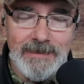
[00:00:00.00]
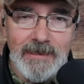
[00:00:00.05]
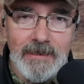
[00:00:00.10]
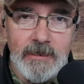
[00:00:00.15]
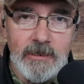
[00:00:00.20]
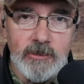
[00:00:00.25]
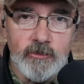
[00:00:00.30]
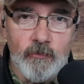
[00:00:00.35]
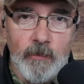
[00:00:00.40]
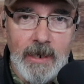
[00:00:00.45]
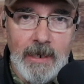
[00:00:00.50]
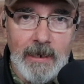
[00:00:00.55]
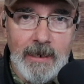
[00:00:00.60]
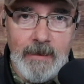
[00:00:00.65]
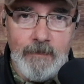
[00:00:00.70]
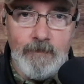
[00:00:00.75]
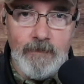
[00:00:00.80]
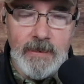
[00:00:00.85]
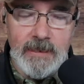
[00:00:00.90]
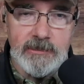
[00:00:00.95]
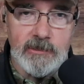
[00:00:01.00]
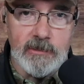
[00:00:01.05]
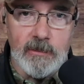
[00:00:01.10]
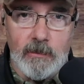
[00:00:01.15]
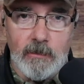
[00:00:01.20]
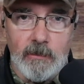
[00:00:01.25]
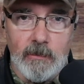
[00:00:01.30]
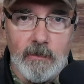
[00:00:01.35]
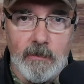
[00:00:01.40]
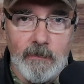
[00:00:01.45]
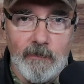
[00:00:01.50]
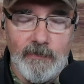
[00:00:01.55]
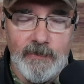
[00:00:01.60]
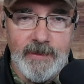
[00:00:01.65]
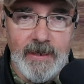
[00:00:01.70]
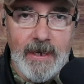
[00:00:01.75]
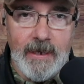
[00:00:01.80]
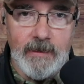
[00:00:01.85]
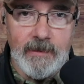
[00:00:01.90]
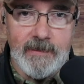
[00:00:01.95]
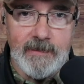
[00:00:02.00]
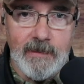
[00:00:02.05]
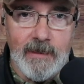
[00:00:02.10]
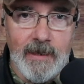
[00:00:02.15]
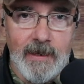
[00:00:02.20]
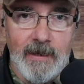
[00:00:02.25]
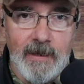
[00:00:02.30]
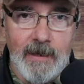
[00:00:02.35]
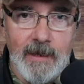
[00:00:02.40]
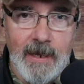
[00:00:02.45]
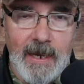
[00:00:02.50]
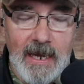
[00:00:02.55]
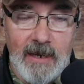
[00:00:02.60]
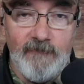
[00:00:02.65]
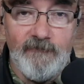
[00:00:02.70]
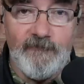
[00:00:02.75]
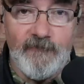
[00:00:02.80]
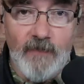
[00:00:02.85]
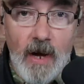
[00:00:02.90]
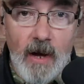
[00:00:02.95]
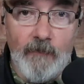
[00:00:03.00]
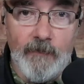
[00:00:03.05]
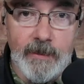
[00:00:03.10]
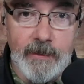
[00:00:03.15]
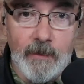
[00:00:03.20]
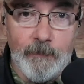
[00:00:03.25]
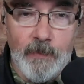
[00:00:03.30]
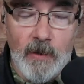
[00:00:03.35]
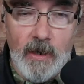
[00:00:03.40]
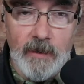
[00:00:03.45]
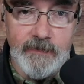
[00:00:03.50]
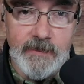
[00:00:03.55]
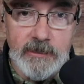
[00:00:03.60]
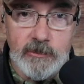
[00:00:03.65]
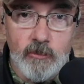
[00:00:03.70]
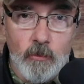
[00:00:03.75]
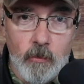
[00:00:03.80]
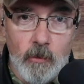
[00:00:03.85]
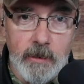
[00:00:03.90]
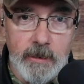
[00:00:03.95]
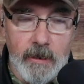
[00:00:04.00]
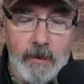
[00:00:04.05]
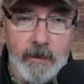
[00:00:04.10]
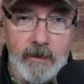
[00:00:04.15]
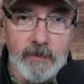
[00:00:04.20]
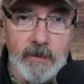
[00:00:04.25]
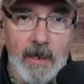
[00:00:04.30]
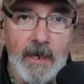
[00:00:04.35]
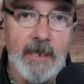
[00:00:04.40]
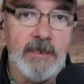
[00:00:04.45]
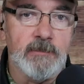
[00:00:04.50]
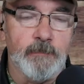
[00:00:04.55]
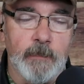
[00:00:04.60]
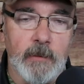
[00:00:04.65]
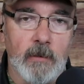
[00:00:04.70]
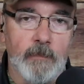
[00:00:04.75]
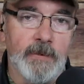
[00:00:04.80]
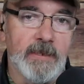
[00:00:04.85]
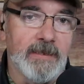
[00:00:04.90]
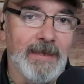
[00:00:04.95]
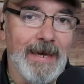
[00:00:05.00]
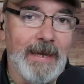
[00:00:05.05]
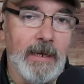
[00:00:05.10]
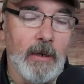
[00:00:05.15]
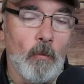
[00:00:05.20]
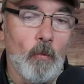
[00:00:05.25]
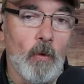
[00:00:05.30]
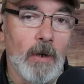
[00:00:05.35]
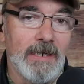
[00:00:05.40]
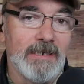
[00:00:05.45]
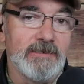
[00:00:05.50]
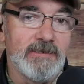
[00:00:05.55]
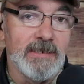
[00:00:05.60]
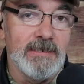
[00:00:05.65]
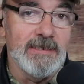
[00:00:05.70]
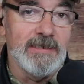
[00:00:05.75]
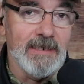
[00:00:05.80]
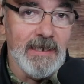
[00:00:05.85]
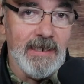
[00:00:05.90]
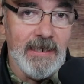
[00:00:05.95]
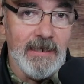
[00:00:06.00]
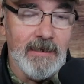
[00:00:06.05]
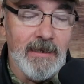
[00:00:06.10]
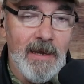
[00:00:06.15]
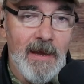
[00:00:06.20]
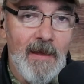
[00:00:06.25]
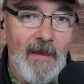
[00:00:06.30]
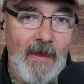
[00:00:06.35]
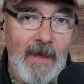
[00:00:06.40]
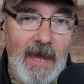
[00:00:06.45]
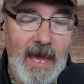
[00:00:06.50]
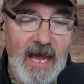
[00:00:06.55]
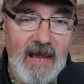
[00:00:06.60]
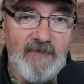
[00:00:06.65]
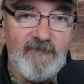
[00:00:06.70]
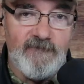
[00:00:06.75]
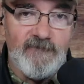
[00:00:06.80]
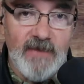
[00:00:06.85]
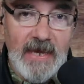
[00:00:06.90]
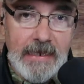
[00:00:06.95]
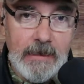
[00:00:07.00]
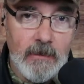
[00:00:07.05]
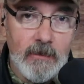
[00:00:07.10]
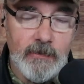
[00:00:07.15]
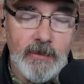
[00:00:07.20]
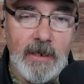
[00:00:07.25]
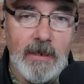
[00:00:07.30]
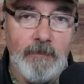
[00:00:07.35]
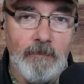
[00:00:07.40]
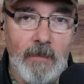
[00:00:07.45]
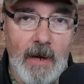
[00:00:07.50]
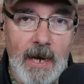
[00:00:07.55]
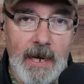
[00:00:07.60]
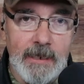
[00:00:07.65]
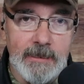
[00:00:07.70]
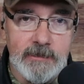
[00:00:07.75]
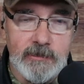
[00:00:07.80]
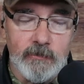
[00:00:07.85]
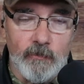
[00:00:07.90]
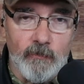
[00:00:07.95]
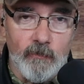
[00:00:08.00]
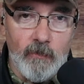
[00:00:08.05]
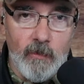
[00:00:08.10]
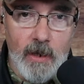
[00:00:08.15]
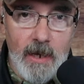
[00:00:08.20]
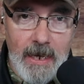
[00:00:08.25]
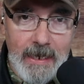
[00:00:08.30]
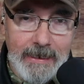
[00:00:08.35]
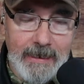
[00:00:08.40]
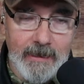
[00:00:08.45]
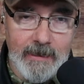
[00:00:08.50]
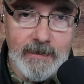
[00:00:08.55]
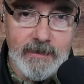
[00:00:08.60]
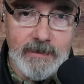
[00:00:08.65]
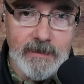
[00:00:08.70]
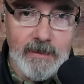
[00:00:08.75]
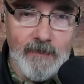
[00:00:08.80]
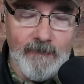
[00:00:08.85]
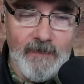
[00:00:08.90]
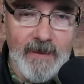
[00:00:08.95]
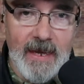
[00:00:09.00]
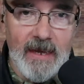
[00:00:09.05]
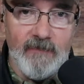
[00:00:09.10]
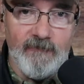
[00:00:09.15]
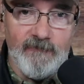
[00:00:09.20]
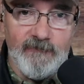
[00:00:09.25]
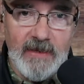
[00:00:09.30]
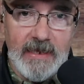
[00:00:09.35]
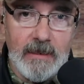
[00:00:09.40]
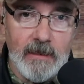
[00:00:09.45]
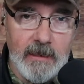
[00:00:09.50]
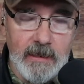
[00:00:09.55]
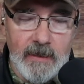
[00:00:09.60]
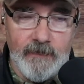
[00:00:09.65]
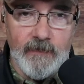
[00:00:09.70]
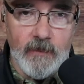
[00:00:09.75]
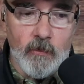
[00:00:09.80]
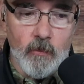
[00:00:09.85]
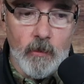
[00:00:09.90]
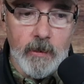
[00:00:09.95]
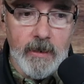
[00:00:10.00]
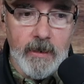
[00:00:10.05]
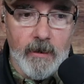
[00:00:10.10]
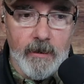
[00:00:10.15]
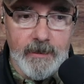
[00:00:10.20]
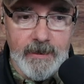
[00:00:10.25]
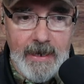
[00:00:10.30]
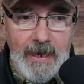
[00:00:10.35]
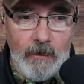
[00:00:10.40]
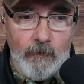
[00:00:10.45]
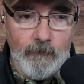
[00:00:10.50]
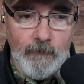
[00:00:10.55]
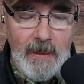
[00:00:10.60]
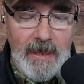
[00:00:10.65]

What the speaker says: an Israeli missile that had fallen upon this courtyard in the hospital, but that it was indeed a failed Hamas rocket that fell in the courtyard. Now,